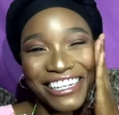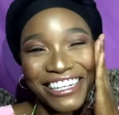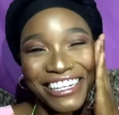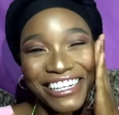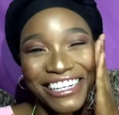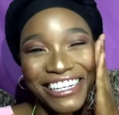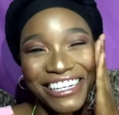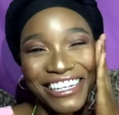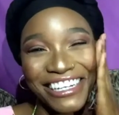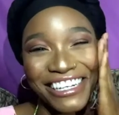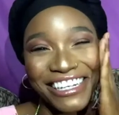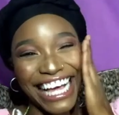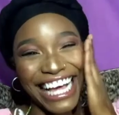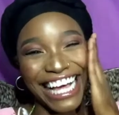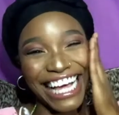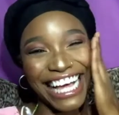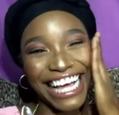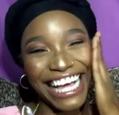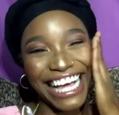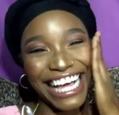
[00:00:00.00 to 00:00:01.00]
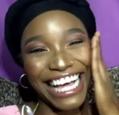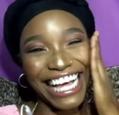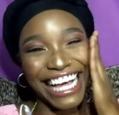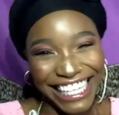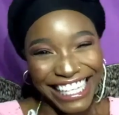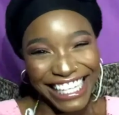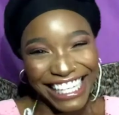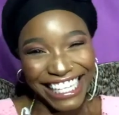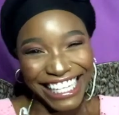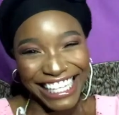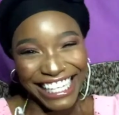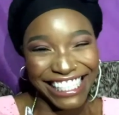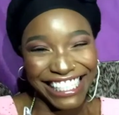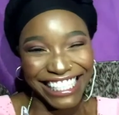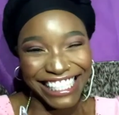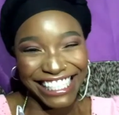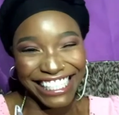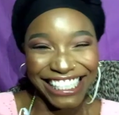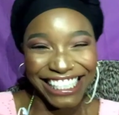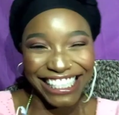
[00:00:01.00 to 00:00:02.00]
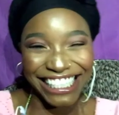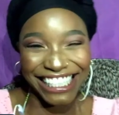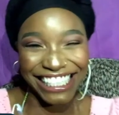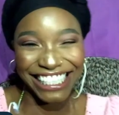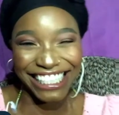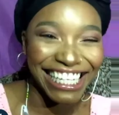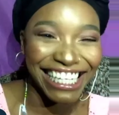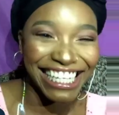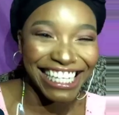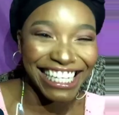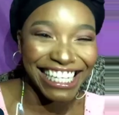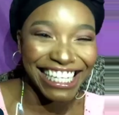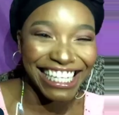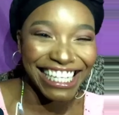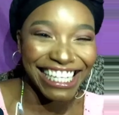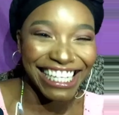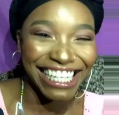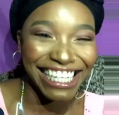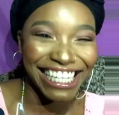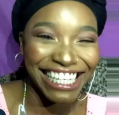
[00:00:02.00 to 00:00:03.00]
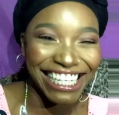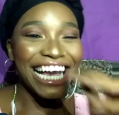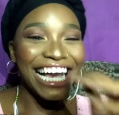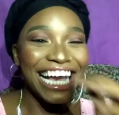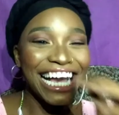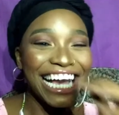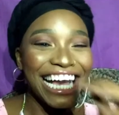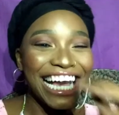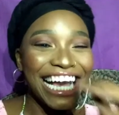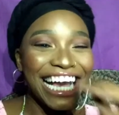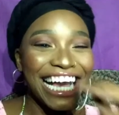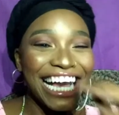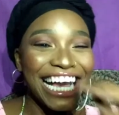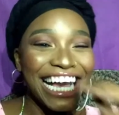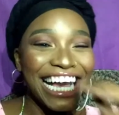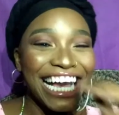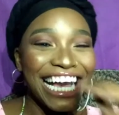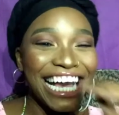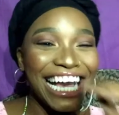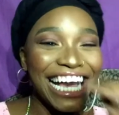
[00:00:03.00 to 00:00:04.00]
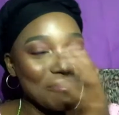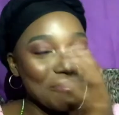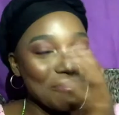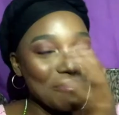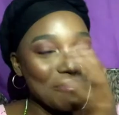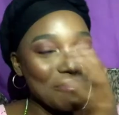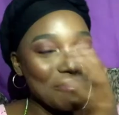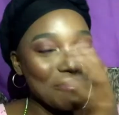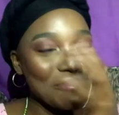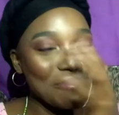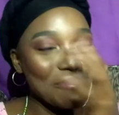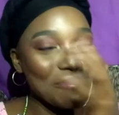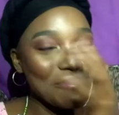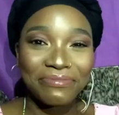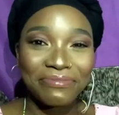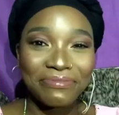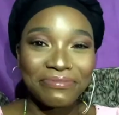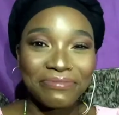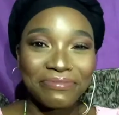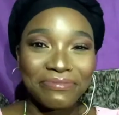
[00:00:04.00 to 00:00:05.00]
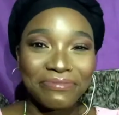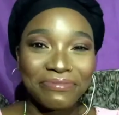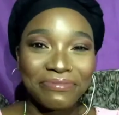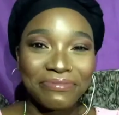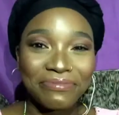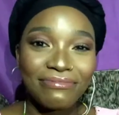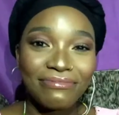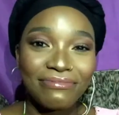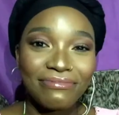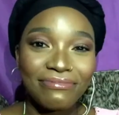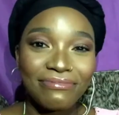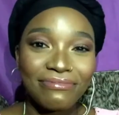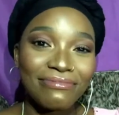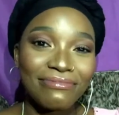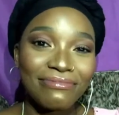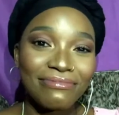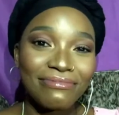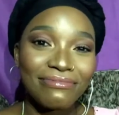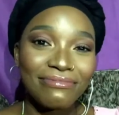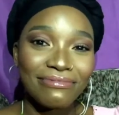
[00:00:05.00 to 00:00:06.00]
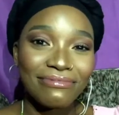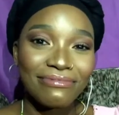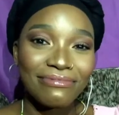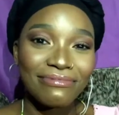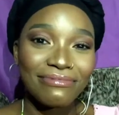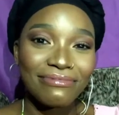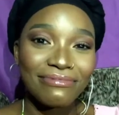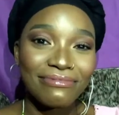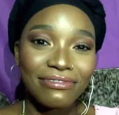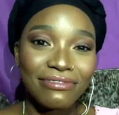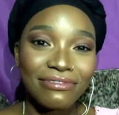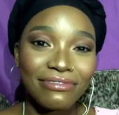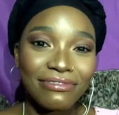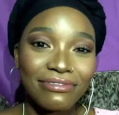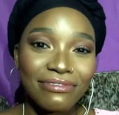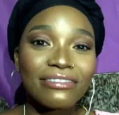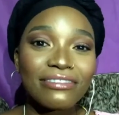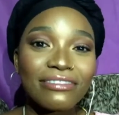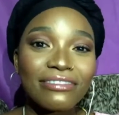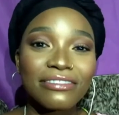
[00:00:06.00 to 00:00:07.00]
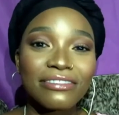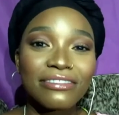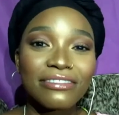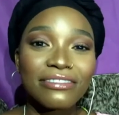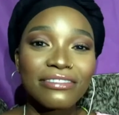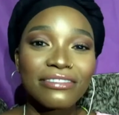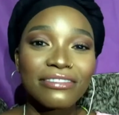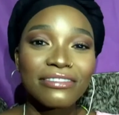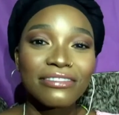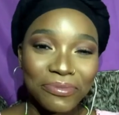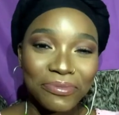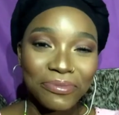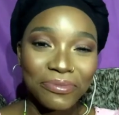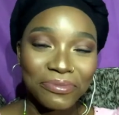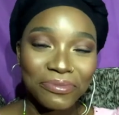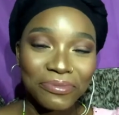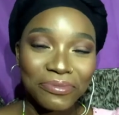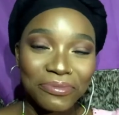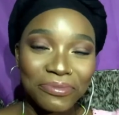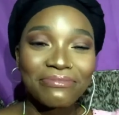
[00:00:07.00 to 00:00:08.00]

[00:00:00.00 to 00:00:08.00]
(not speaking)